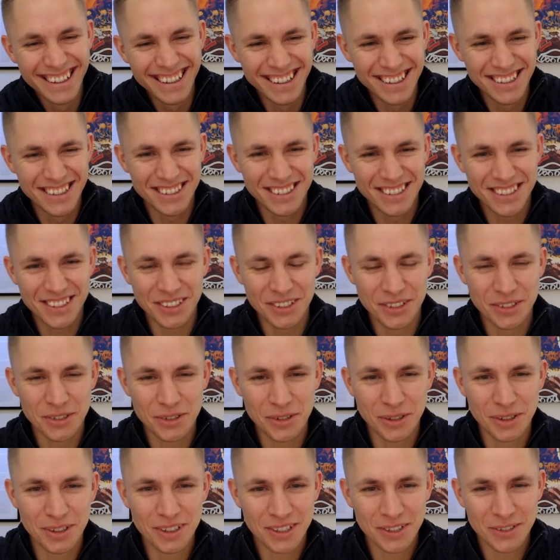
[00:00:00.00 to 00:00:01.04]
they're just
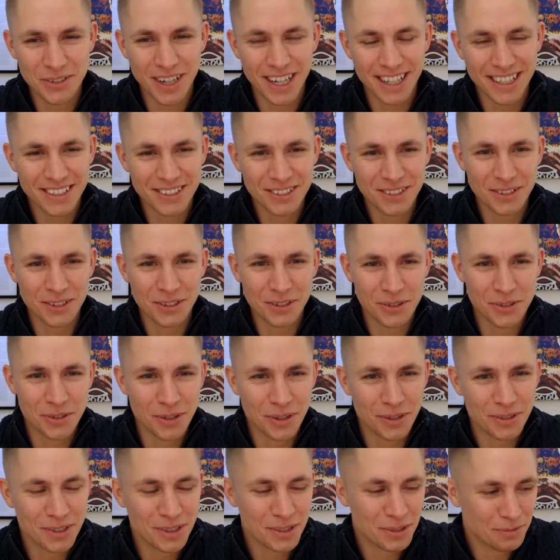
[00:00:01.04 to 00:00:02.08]
control trying to
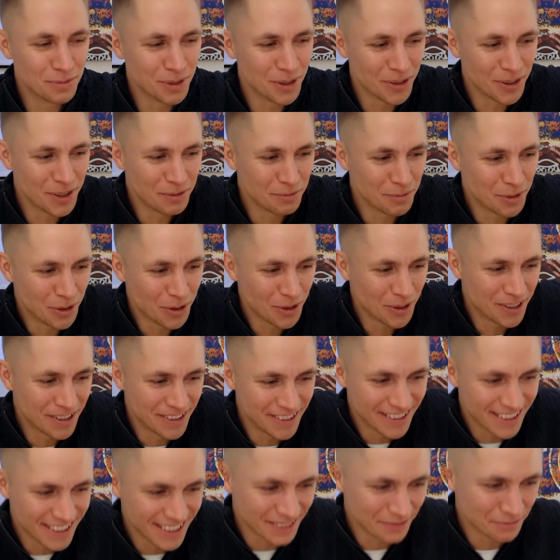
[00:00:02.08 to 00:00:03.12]
control you more and more
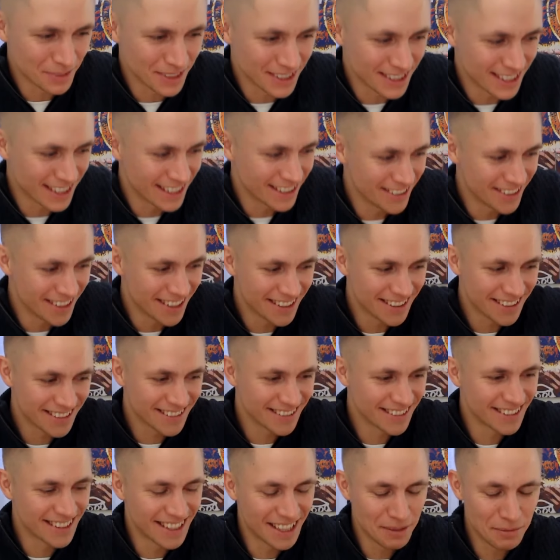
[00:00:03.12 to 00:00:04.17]
and they but they're not
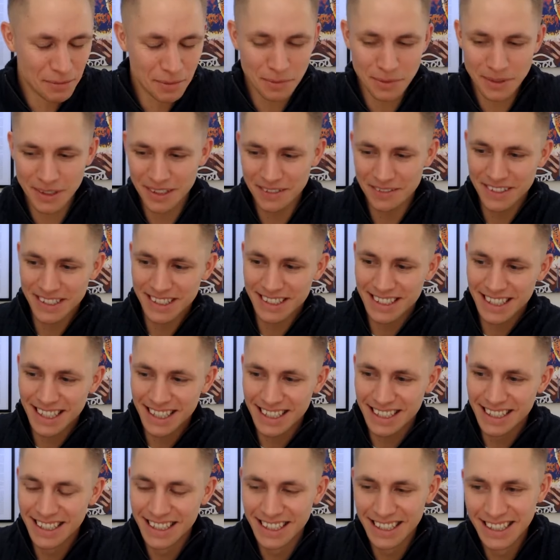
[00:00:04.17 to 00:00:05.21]
capable of it, yeah.
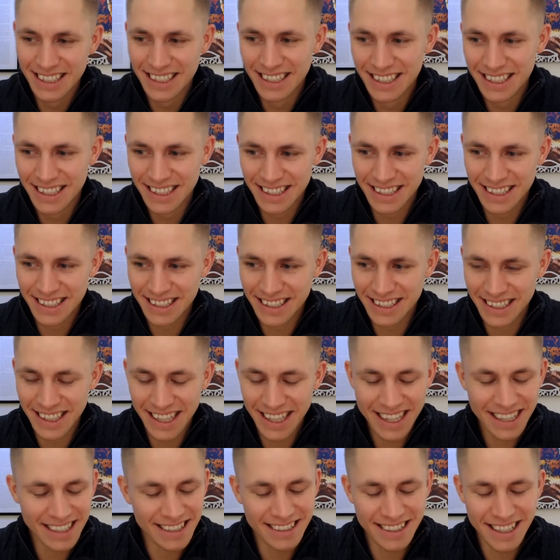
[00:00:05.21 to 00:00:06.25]

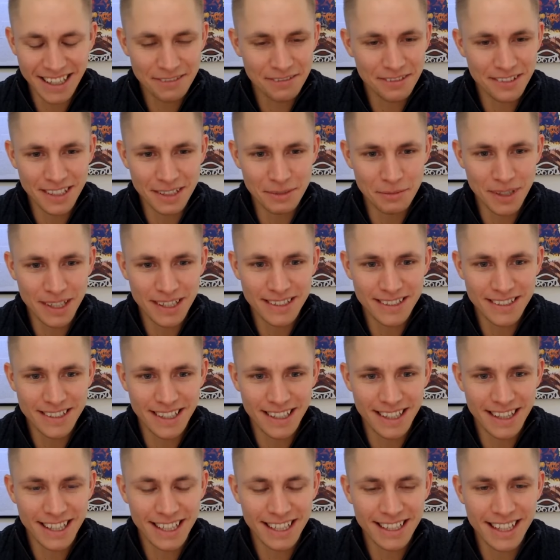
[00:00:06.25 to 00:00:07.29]
Yeah, definitely, man.
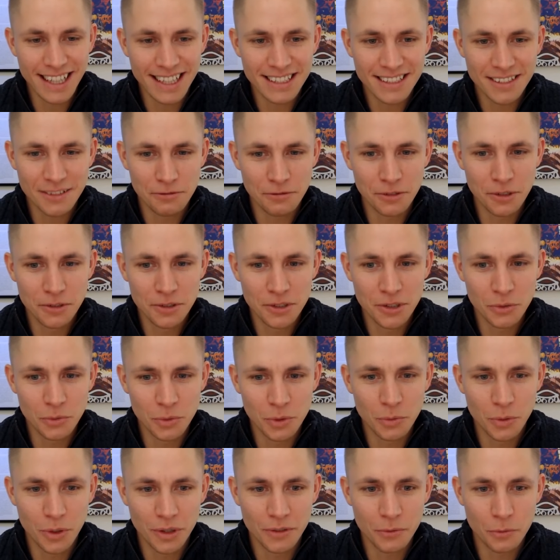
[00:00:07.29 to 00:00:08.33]
I think that's the future
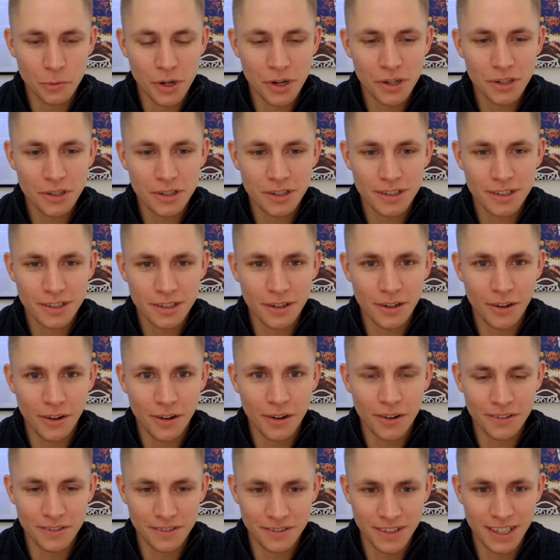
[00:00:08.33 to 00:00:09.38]
we want to work
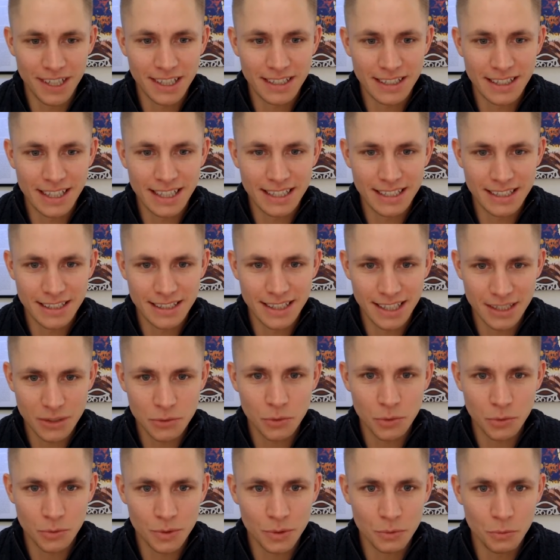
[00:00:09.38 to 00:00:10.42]
on, right? That's that's
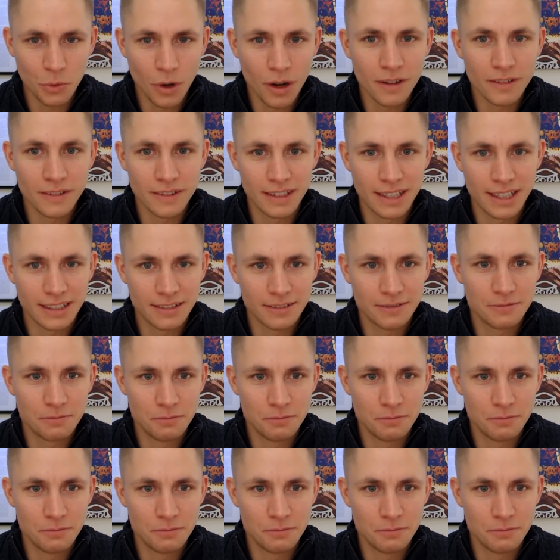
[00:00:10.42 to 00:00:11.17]
what we want. That